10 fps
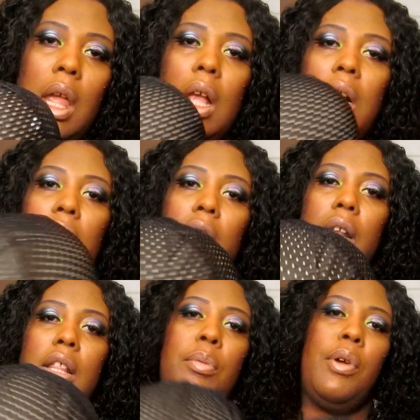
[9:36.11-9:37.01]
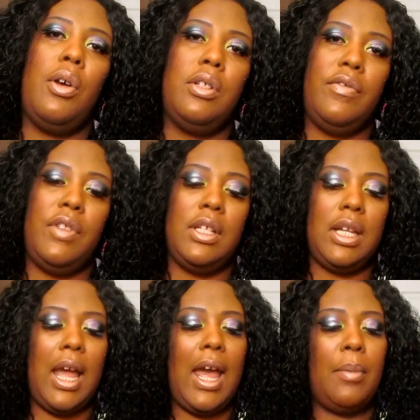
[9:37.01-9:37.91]
Clearly the pros of this
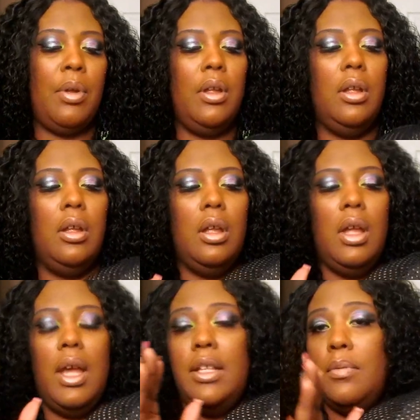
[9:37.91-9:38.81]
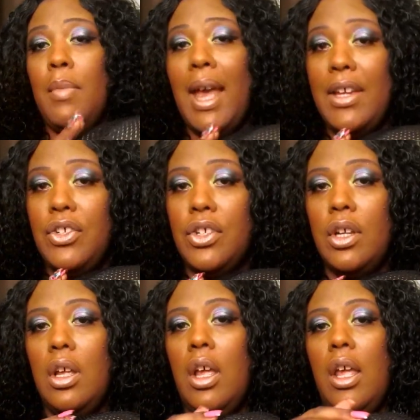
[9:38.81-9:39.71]
cap, it's mesh,
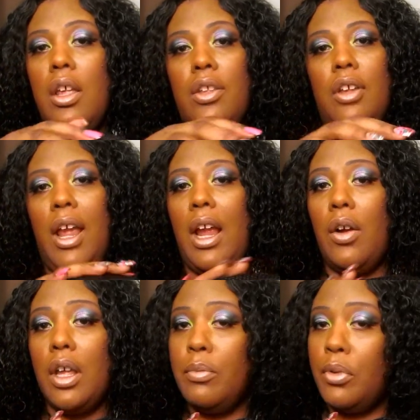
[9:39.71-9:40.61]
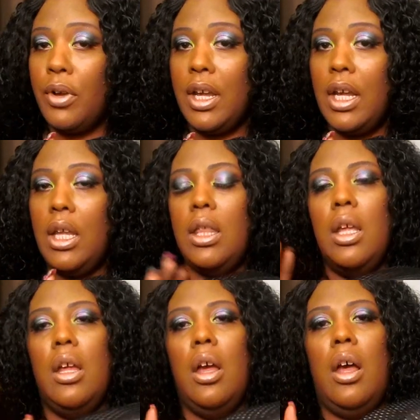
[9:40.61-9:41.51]
your hair can breathe,
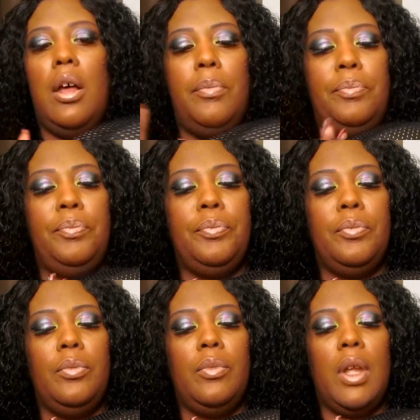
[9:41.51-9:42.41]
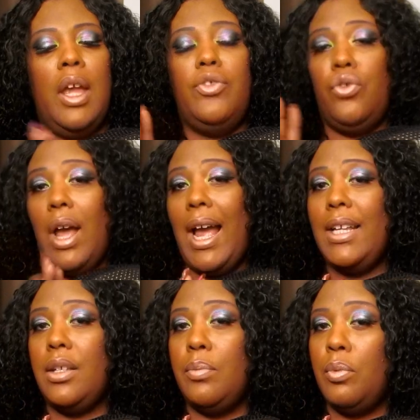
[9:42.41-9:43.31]
it
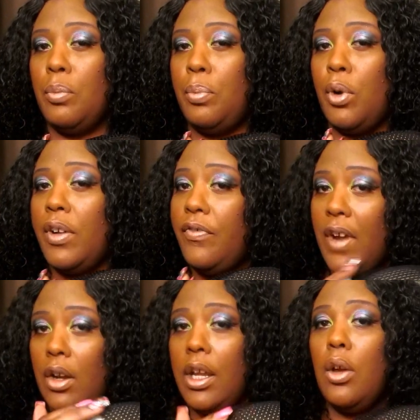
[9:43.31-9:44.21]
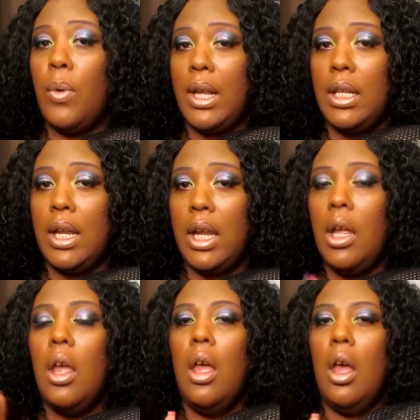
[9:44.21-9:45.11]
dries fairly quickly
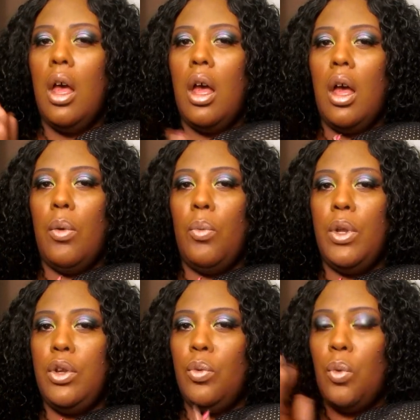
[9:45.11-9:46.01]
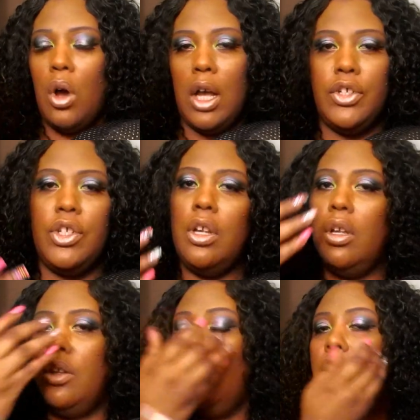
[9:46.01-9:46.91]
when you wash
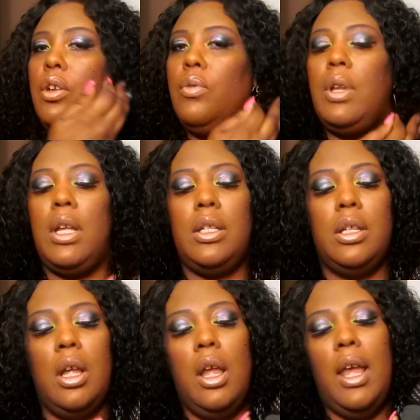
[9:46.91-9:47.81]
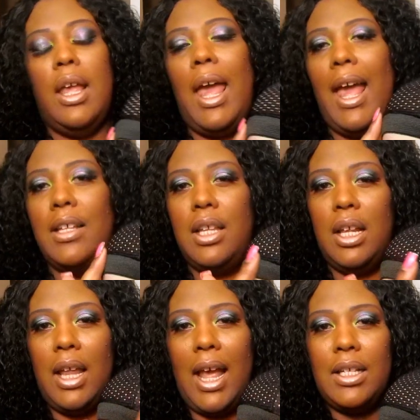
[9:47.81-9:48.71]
your units. It has the
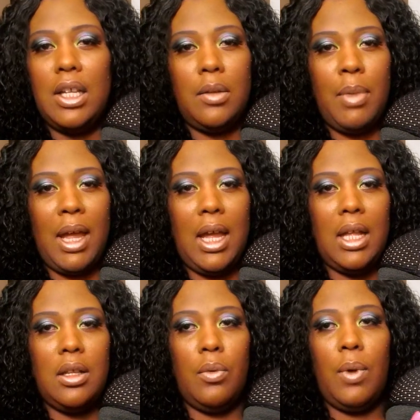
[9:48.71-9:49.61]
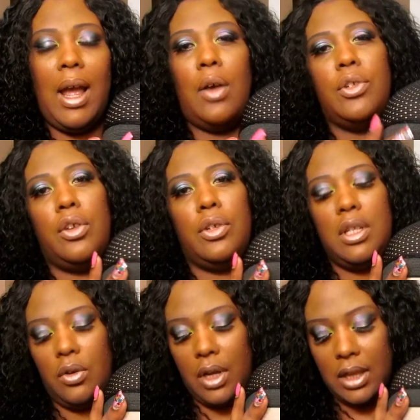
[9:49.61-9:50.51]
elastic band around, so you
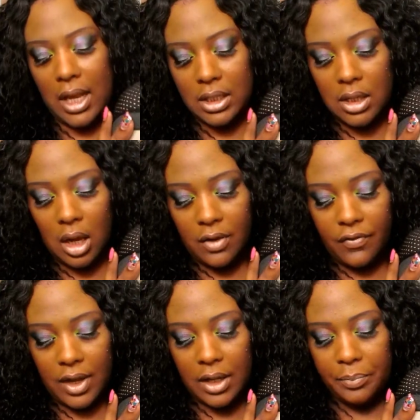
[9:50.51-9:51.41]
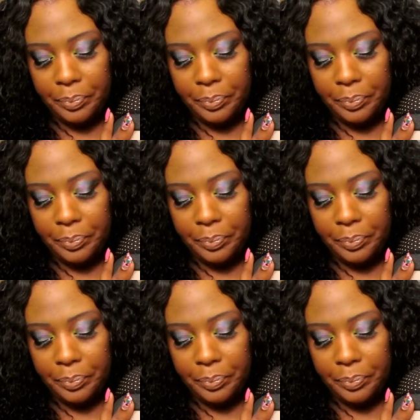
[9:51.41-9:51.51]
still get that snug fit.